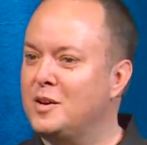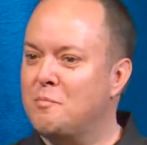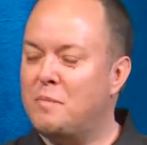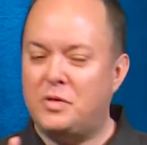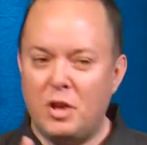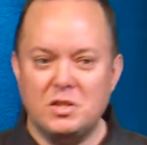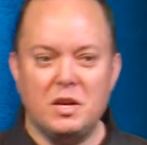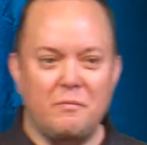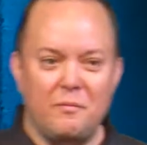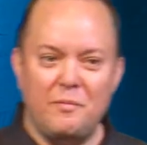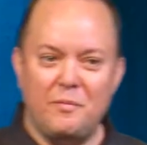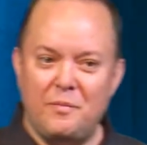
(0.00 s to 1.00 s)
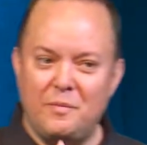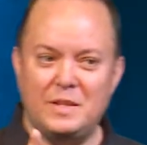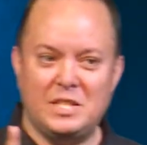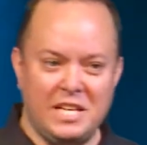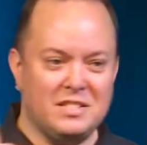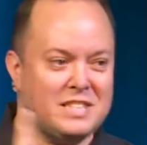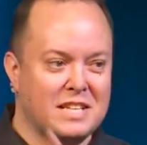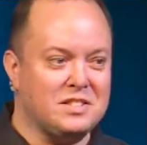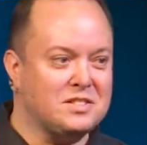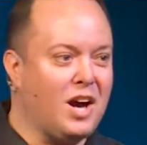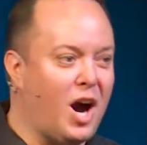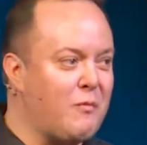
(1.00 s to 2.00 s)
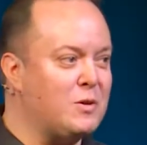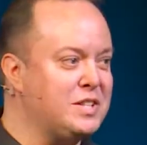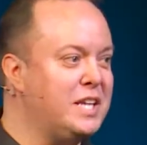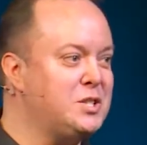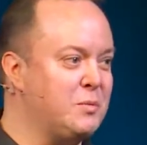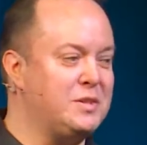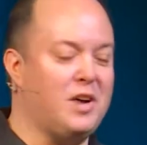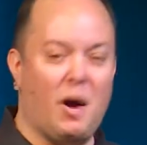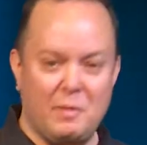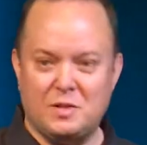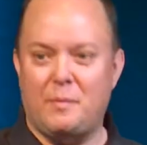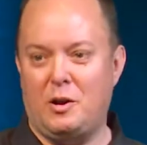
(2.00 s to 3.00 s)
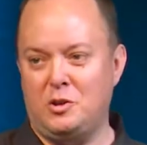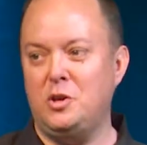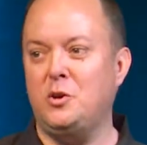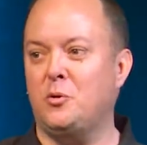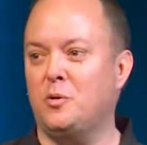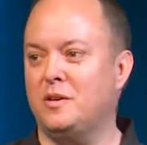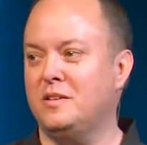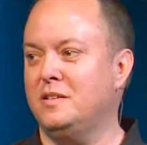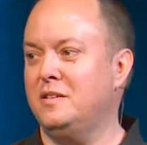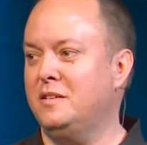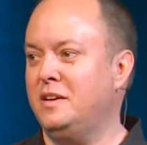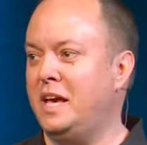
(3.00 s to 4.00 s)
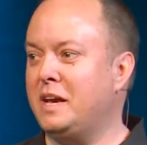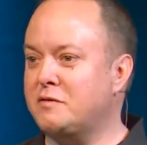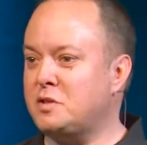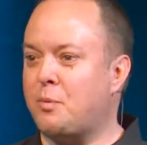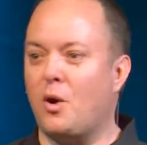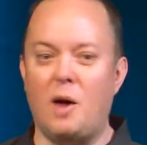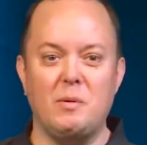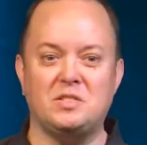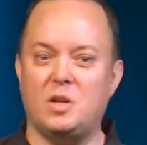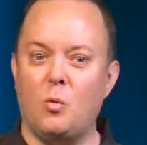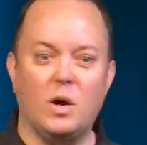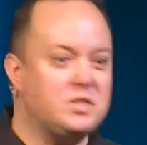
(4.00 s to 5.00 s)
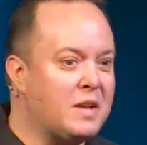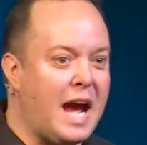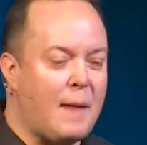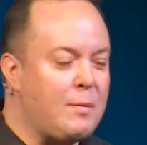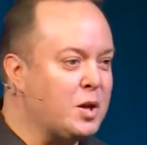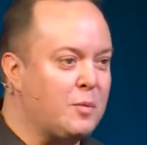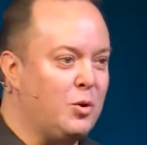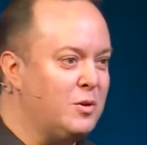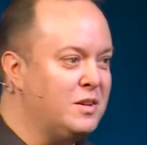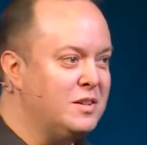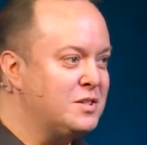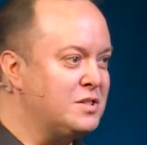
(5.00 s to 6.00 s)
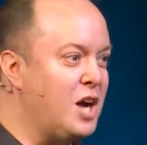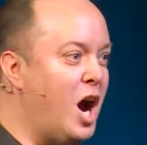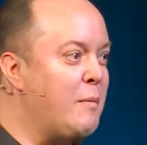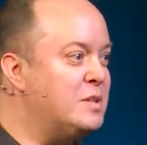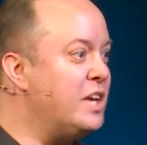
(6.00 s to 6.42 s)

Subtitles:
But Jesus has this conversation with Thomas about you and gives a promise that wasn't applicable to Thomas.